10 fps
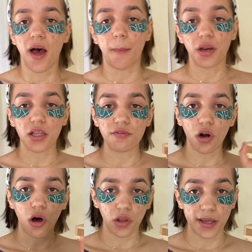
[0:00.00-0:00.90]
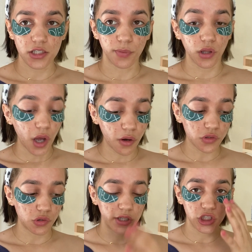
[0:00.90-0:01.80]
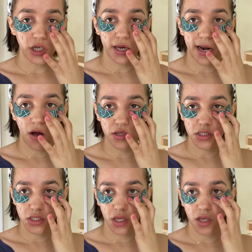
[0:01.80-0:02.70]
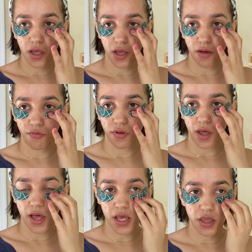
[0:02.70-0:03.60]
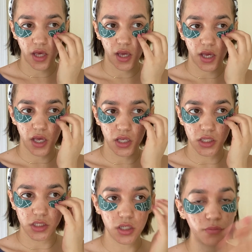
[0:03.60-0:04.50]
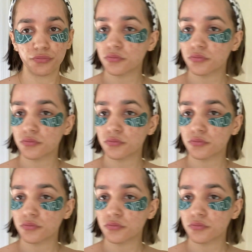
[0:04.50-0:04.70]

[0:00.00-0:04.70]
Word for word: I'm gonna leave it all linked below so you can check it out and see if anything is